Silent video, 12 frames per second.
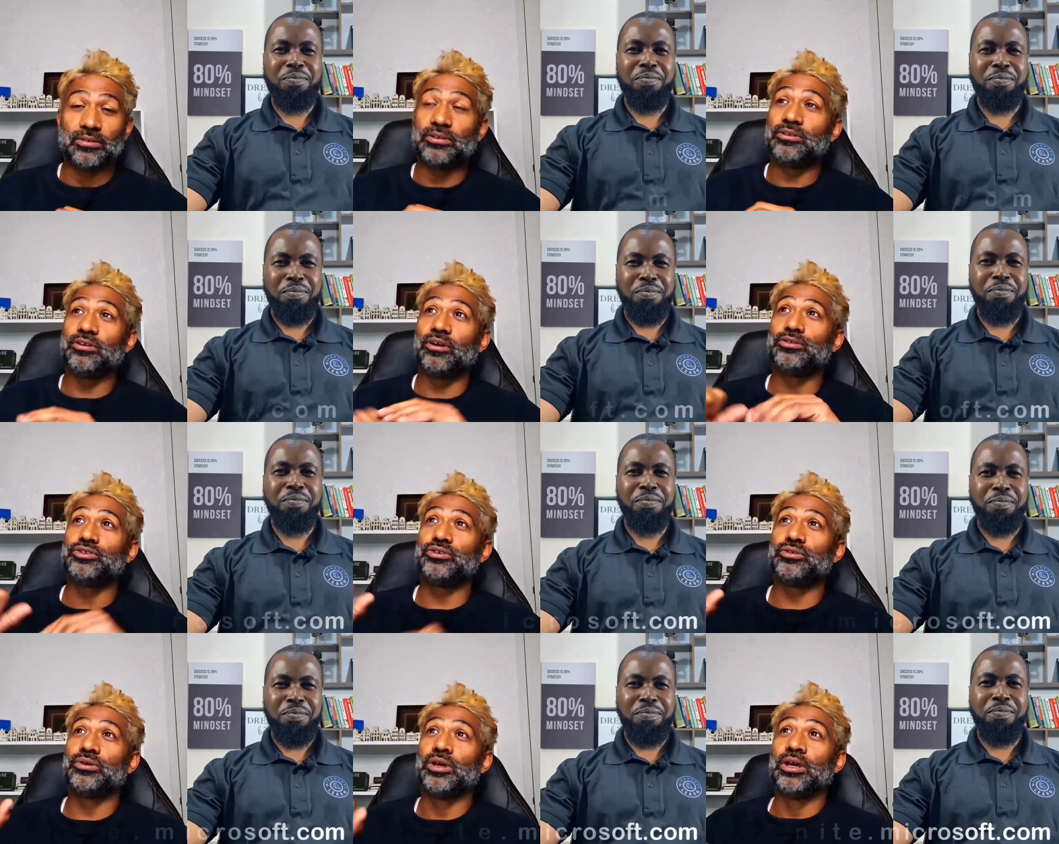Speaker 1: you go
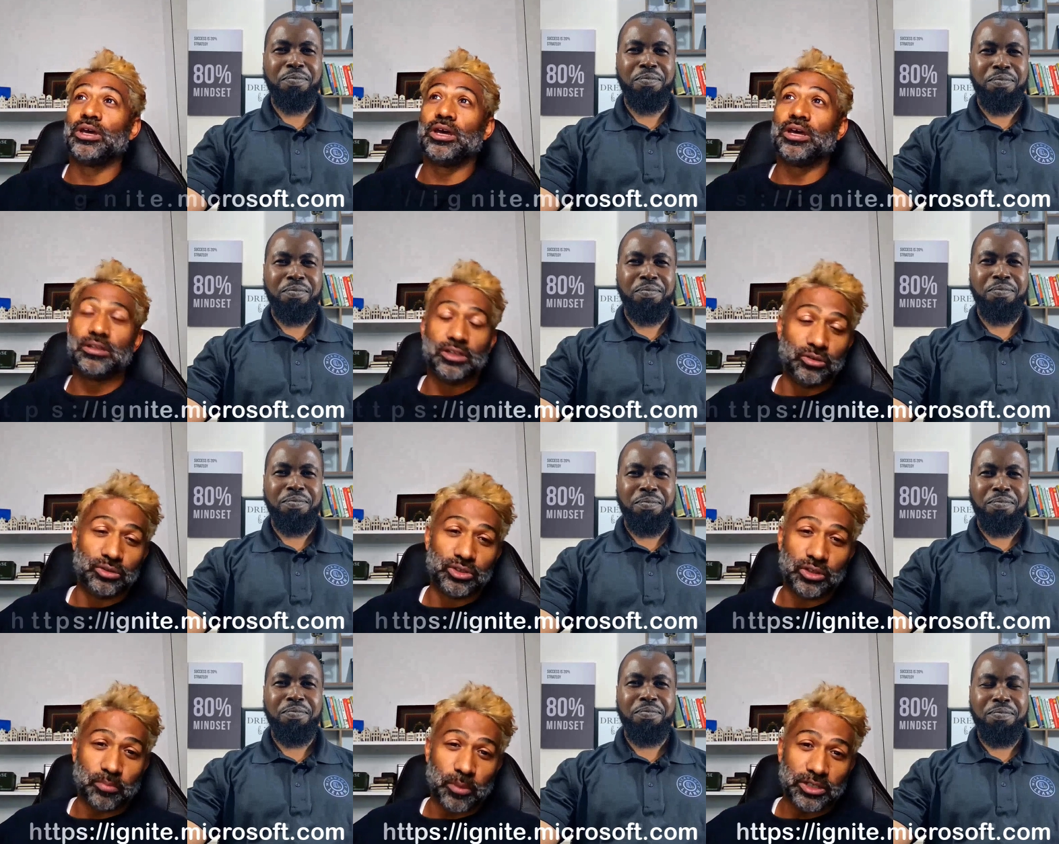to uh,
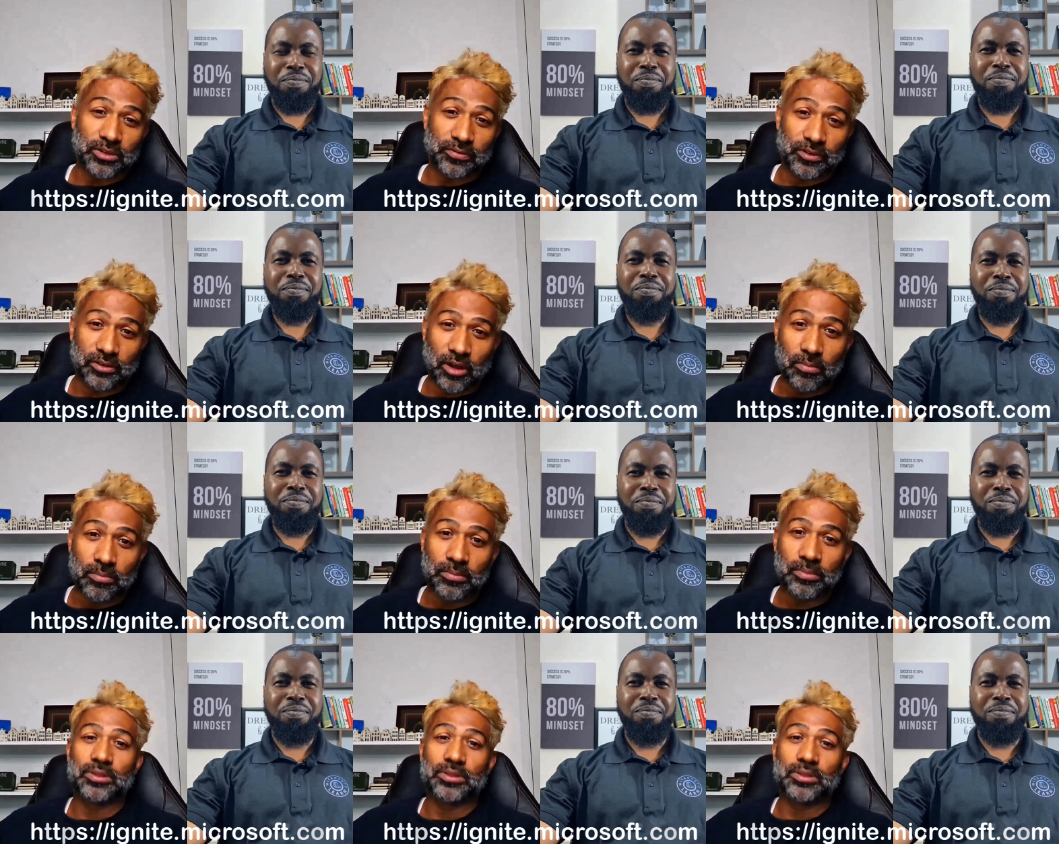news.microsoft.com.